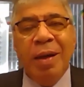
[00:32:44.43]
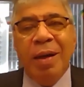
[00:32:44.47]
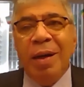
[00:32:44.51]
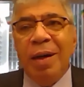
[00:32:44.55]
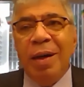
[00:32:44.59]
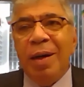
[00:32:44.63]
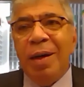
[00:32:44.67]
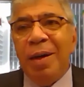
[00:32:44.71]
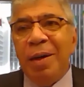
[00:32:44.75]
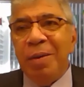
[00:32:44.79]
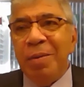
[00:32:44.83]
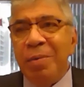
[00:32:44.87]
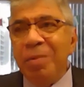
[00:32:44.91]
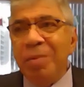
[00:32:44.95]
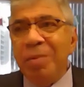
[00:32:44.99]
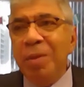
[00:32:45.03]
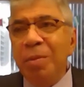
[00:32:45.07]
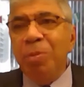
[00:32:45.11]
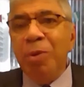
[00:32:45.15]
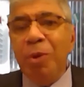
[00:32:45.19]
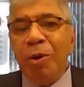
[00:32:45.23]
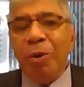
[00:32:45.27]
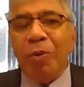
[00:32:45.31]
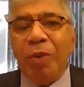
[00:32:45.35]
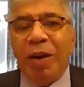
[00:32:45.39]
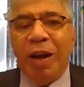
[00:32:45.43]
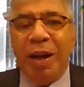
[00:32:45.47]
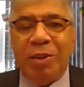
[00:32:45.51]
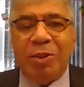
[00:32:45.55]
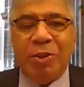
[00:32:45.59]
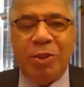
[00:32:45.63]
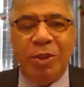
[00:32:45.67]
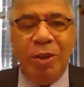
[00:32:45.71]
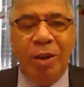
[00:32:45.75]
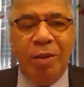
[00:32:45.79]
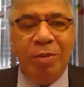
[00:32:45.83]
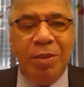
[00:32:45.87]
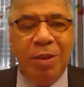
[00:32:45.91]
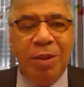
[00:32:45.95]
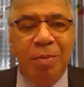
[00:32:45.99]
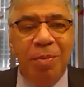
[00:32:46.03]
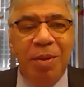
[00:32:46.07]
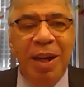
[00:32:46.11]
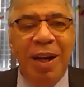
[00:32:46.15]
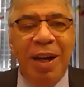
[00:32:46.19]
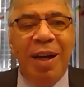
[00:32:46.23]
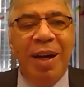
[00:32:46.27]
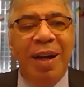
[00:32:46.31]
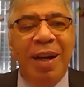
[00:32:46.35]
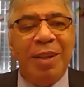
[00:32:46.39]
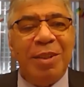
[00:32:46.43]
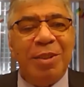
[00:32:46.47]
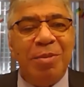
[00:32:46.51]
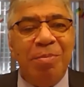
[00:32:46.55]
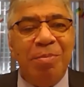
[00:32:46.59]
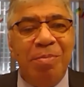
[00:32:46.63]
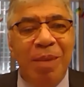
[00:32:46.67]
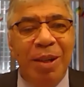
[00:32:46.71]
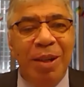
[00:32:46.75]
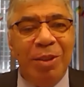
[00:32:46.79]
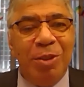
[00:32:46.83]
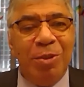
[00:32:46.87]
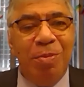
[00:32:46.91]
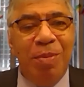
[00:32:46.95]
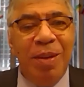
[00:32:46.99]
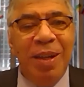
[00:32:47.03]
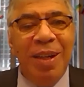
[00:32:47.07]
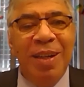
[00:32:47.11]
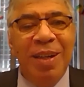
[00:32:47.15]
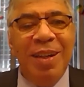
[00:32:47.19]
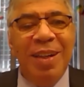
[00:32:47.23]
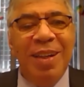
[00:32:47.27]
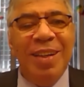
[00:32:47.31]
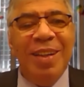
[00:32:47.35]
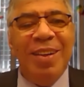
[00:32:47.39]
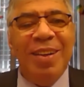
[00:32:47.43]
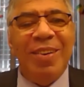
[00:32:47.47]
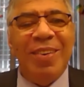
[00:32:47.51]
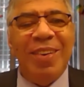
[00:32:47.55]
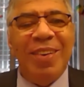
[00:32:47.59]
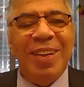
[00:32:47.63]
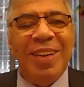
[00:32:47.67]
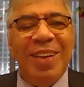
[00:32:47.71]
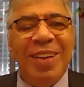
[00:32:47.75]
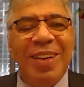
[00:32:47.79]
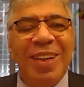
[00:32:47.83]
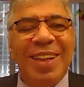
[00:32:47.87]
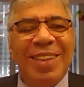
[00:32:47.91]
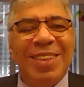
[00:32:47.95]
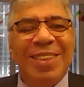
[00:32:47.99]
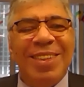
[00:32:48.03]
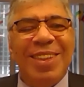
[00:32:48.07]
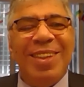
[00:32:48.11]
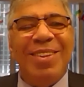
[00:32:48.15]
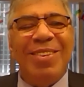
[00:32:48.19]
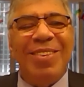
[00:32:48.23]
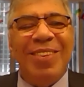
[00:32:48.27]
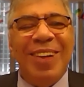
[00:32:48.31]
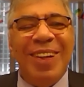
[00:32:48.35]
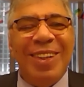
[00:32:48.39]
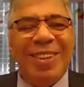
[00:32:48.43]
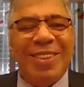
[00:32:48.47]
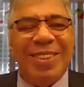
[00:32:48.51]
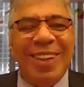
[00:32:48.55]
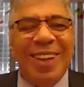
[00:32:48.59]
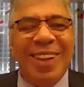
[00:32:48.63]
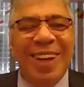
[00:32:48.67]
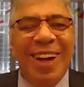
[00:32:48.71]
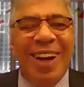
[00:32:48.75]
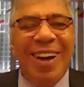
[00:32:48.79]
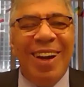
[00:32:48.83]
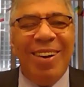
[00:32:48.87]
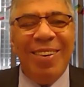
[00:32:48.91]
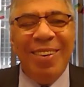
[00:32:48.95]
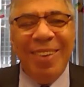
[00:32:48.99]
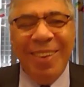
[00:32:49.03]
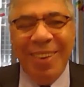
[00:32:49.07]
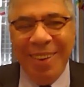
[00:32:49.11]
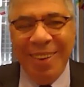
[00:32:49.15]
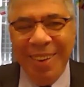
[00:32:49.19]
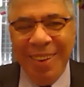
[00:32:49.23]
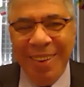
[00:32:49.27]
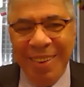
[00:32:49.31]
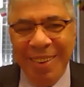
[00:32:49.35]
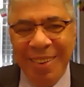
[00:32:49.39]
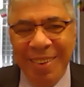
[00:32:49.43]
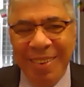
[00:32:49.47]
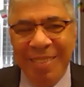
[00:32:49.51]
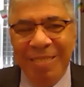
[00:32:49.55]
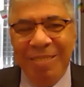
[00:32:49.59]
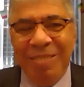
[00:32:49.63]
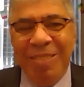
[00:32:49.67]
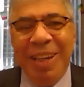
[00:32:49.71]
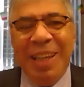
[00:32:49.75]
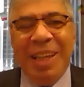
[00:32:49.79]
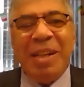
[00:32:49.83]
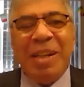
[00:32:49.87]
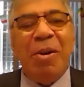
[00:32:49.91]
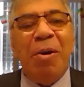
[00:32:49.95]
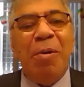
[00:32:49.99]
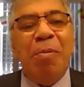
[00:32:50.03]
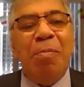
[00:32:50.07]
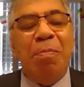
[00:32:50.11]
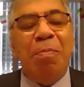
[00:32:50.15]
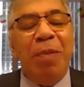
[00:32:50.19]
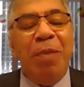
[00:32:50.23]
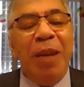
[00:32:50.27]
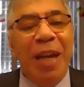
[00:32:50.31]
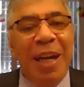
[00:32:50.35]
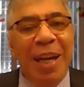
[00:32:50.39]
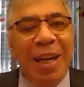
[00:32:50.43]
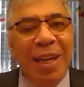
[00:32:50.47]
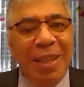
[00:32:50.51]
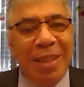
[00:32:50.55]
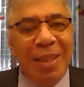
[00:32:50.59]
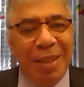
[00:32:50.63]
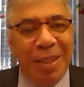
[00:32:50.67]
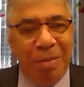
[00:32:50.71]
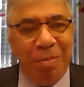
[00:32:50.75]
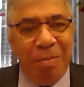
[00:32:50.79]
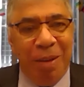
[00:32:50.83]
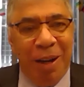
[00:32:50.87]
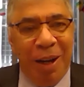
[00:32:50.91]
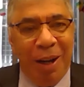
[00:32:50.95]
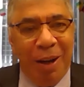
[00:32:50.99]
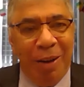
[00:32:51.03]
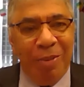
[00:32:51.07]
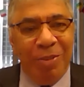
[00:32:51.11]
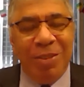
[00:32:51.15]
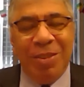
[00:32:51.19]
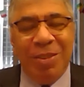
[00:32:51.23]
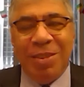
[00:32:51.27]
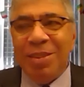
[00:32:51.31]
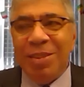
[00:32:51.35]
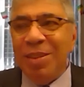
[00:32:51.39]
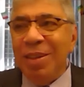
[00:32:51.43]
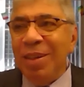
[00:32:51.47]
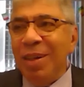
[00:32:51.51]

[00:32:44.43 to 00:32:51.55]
The bureaucrats of the BIS must be, in a situation now being complained about,